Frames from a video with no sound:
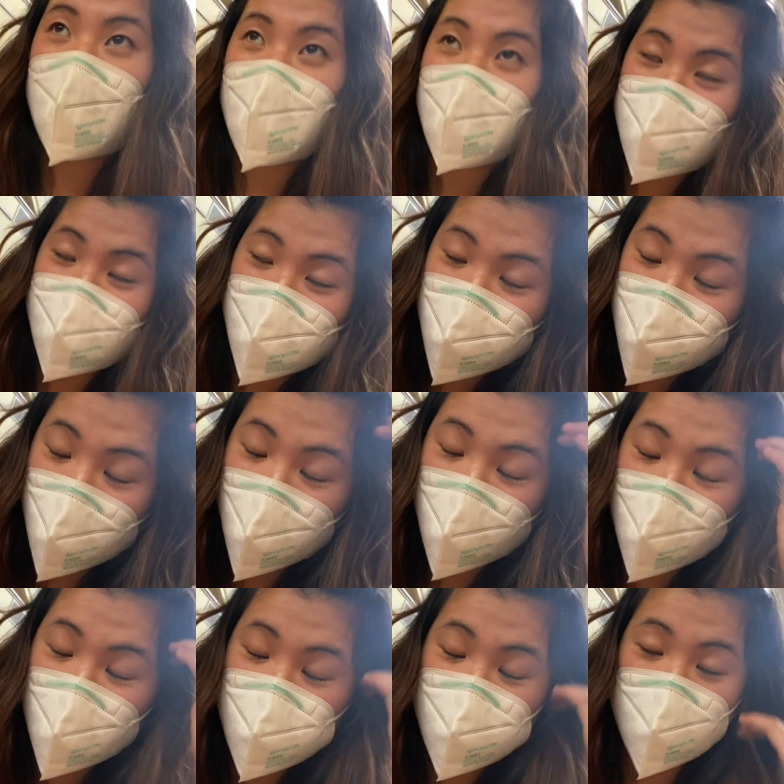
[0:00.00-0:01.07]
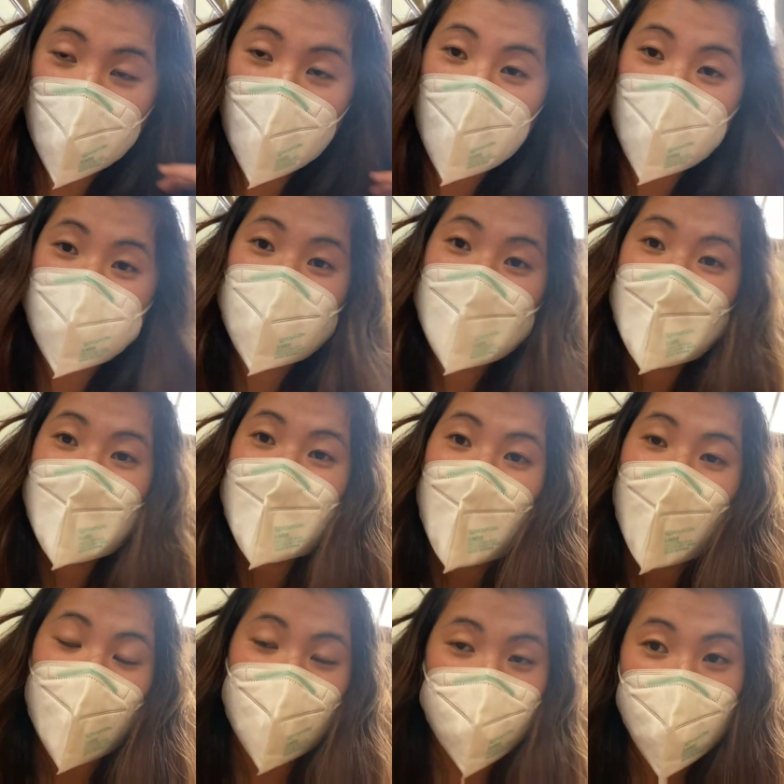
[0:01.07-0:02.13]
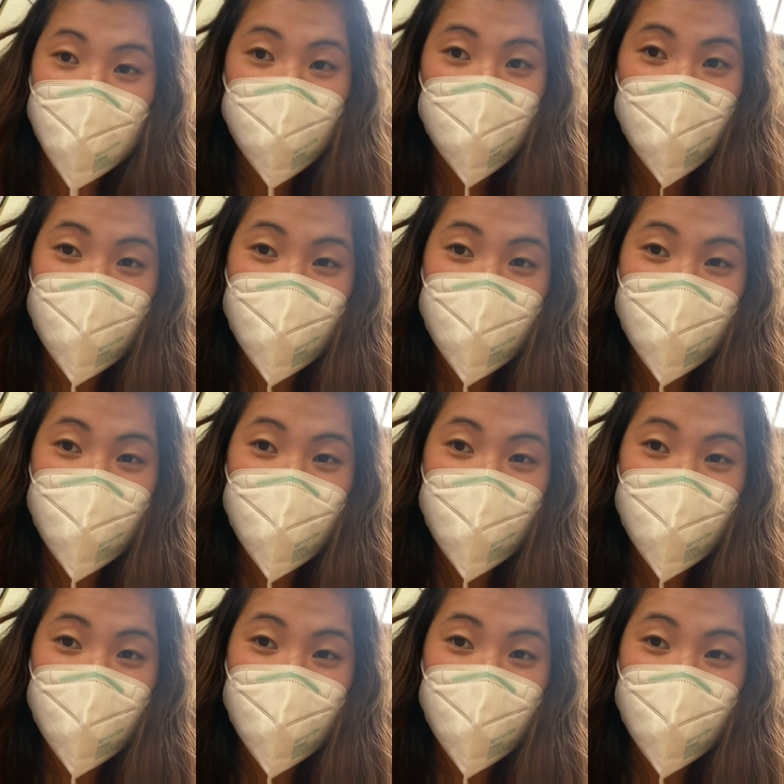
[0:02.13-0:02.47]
And we we're finishing up our letter